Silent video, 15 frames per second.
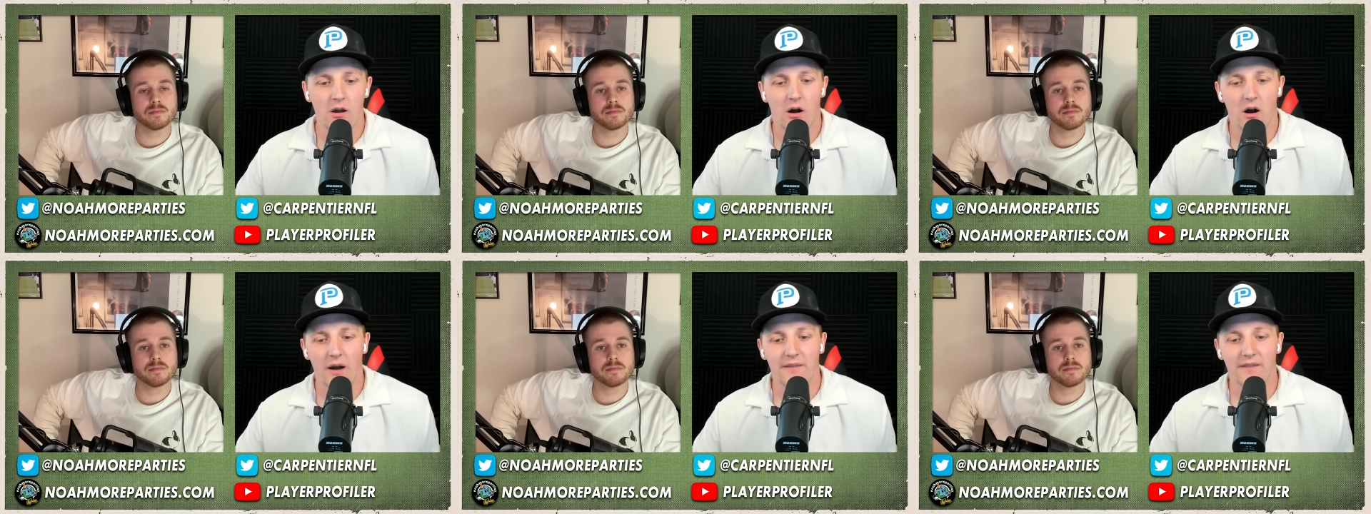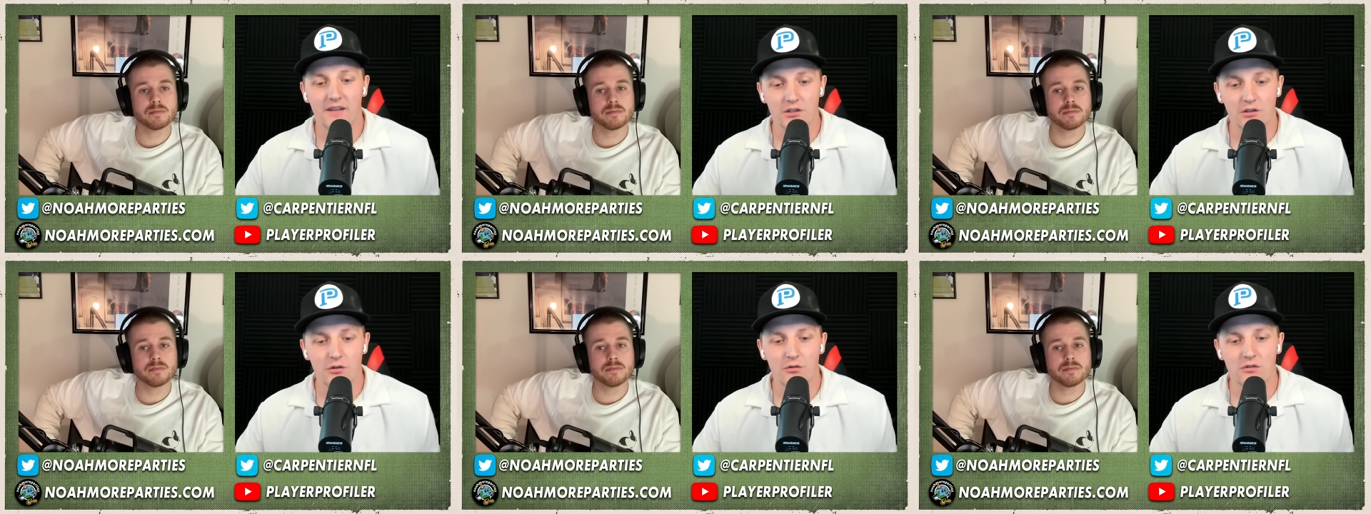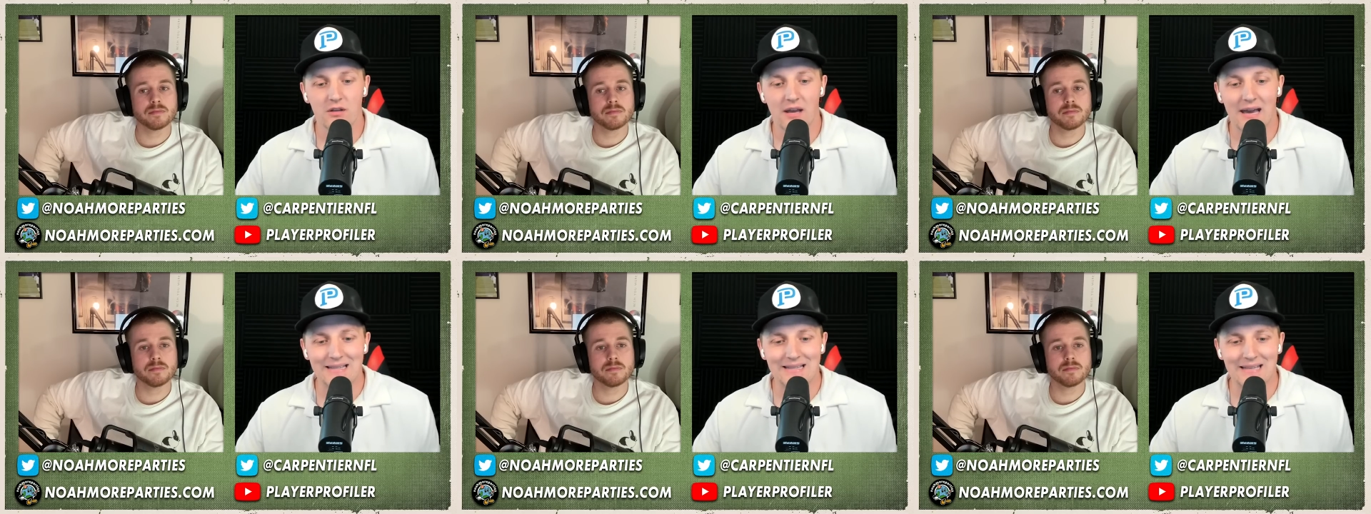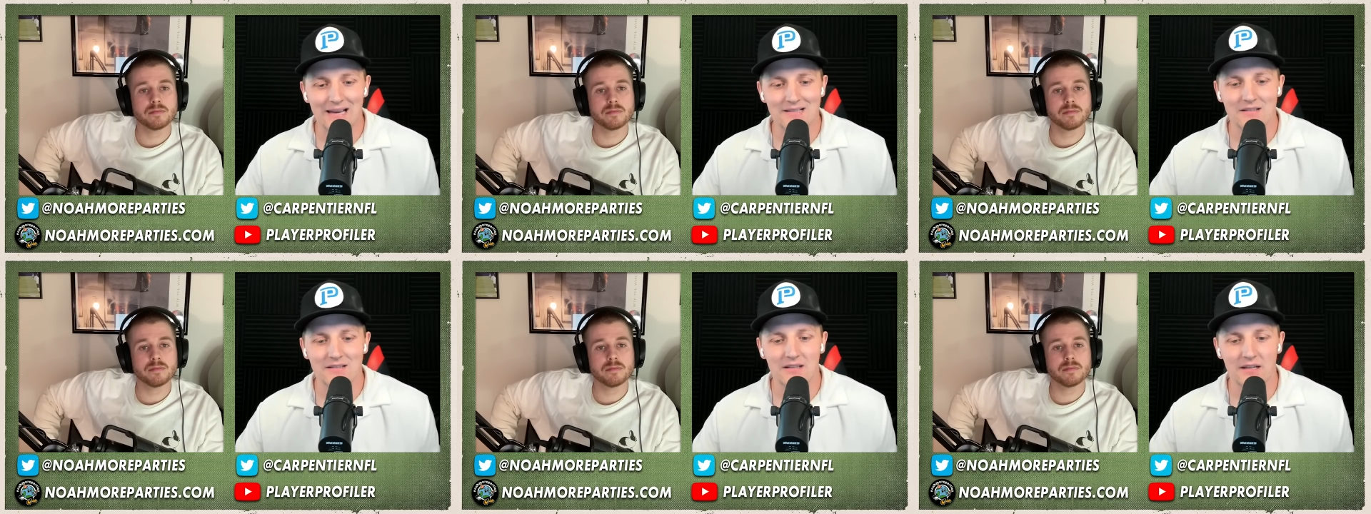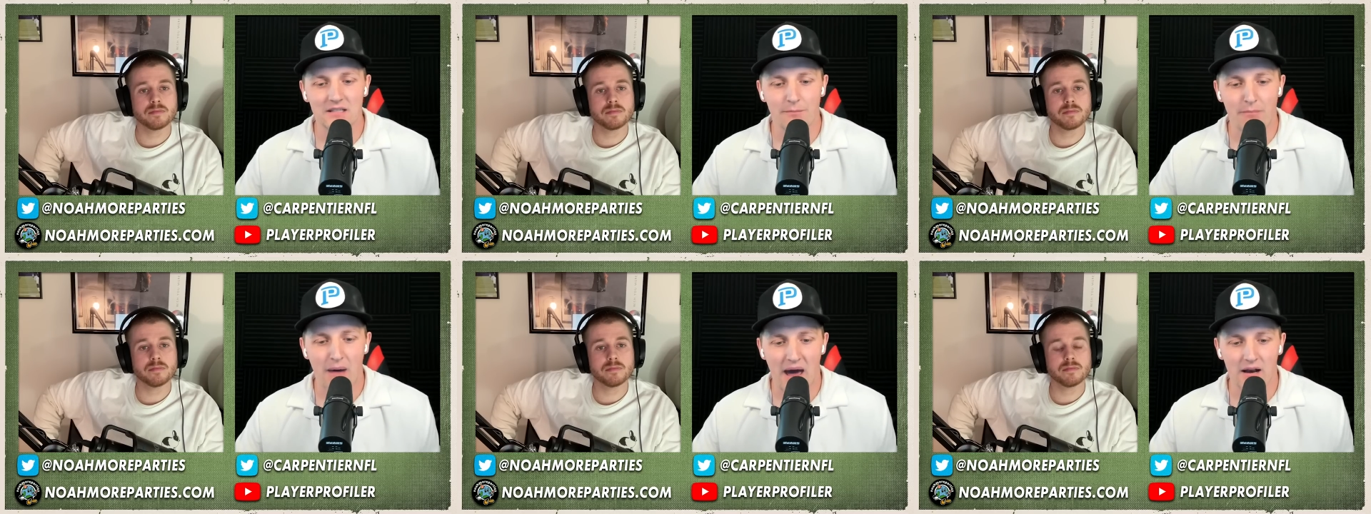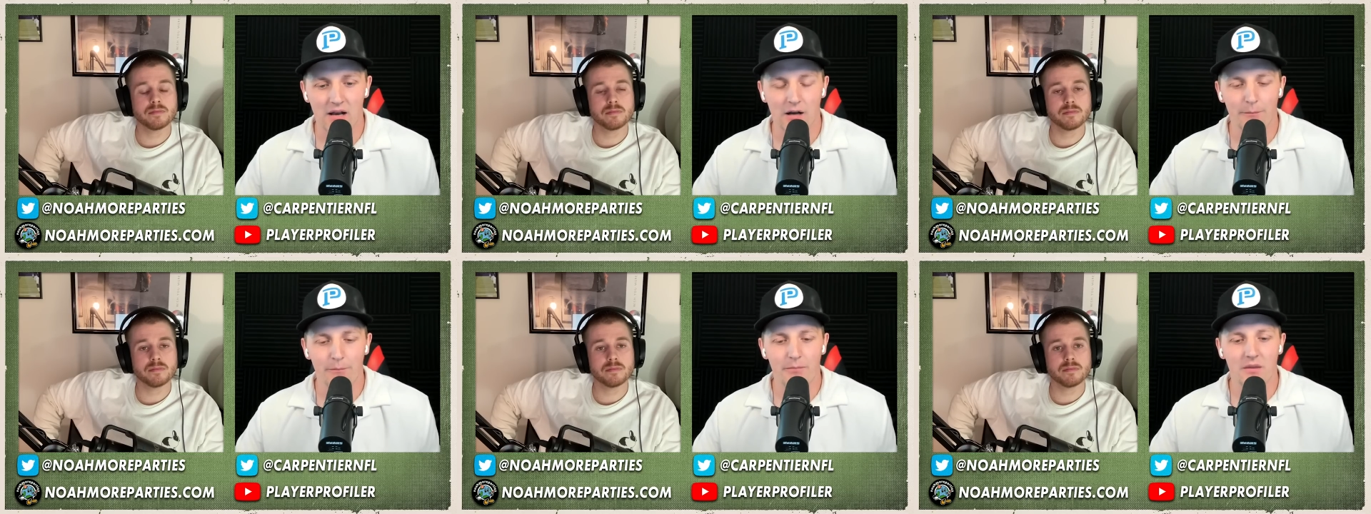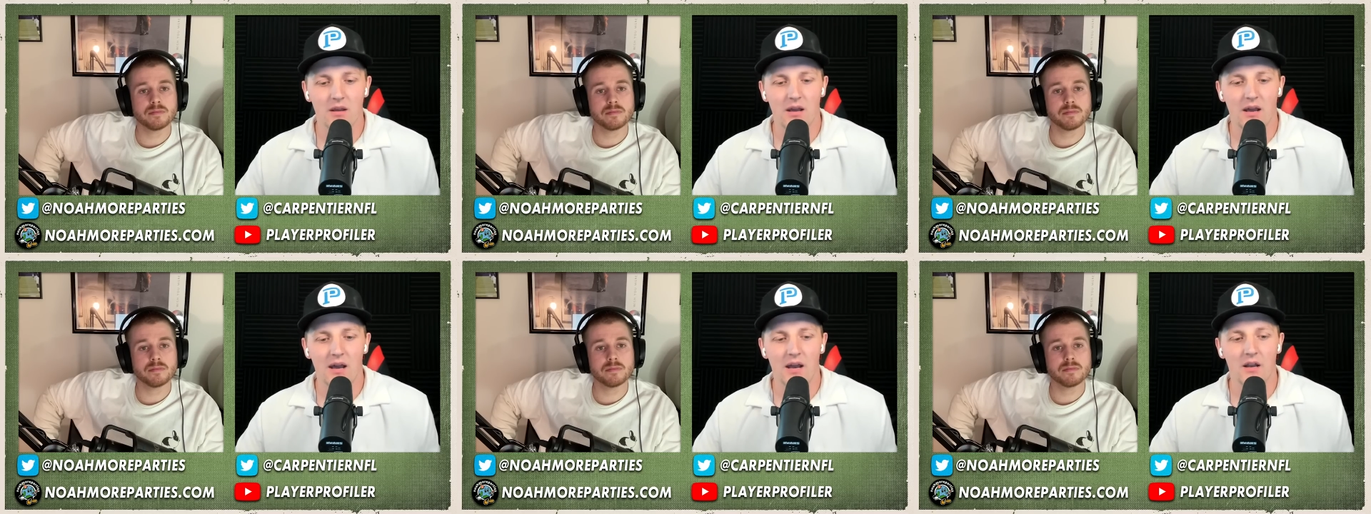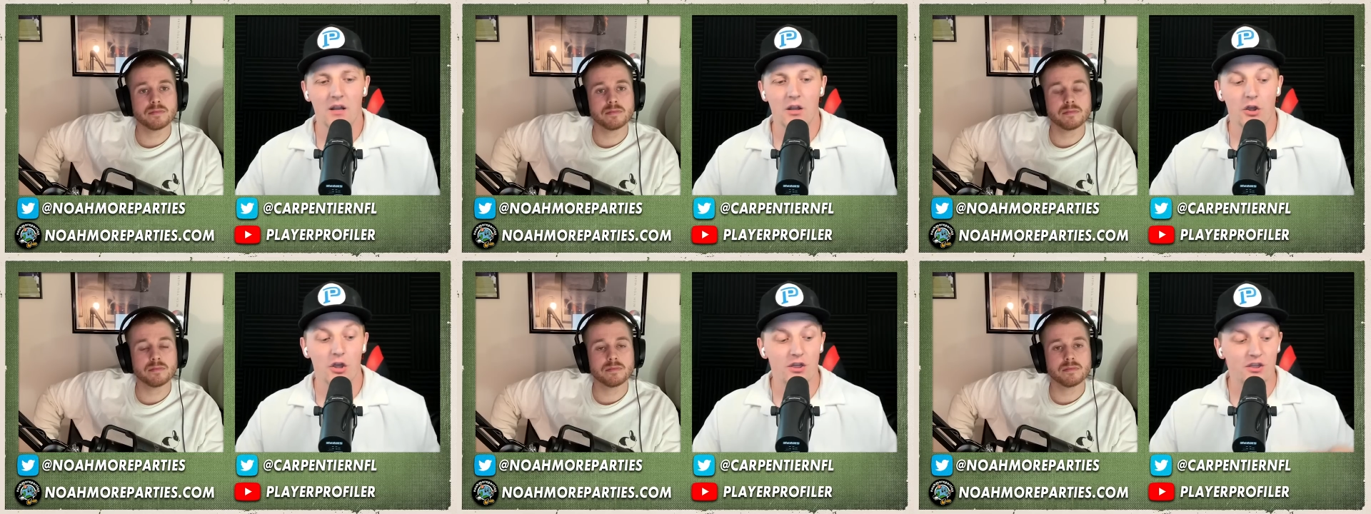Speaker 1: all right, this dude's at Texas and he's the backup. And